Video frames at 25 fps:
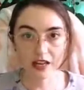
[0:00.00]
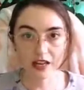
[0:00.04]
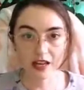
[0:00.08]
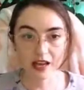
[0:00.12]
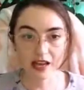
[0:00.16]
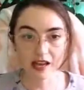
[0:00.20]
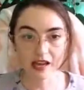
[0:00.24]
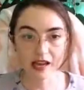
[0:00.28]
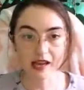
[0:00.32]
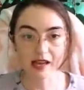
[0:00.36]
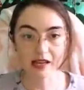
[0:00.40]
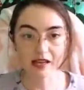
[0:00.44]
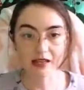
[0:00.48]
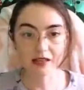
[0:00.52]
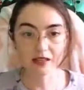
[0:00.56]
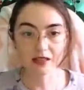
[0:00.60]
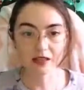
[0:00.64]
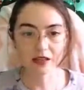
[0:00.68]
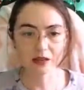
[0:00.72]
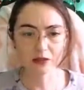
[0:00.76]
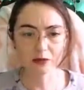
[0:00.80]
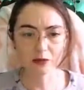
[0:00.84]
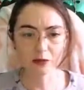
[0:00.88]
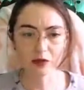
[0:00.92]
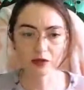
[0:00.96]
and
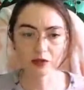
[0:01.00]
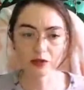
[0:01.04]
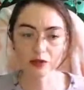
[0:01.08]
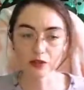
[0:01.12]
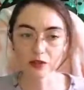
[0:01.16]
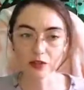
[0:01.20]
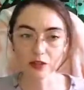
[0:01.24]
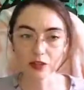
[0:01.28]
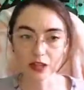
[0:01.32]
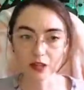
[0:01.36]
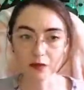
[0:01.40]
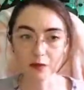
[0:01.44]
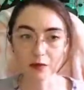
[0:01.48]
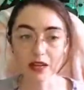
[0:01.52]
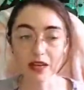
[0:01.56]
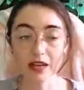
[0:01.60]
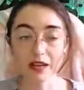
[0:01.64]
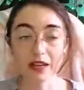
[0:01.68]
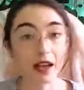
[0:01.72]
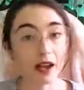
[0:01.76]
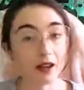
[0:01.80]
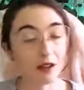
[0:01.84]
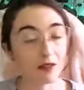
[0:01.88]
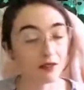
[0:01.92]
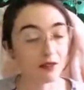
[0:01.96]
as well there's going to be a
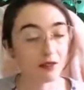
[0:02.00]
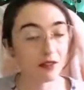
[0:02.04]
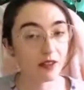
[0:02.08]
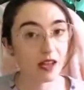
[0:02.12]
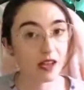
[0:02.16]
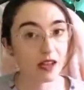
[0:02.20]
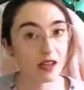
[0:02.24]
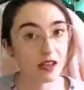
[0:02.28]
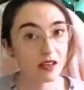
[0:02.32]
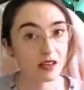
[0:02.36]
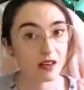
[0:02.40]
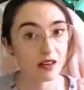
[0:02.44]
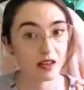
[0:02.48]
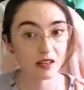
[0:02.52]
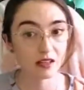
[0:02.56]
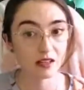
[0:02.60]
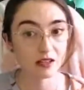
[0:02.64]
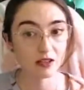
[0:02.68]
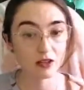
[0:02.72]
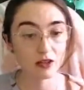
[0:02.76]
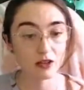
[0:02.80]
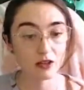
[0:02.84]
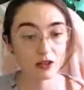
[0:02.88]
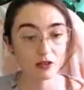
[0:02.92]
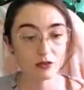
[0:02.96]
cafe
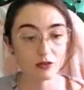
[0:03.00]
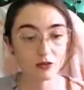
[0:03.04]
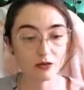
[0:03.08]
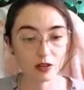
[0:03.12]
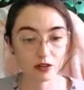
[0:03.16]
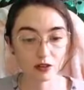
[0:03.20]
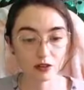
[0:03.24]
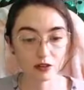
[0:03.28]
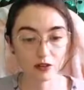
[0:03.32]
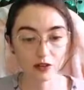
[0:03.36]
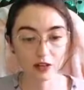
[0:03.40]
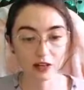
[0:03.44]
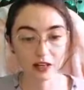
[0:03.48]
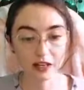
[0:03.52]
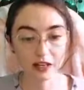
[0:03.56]
next to Nook's Cranny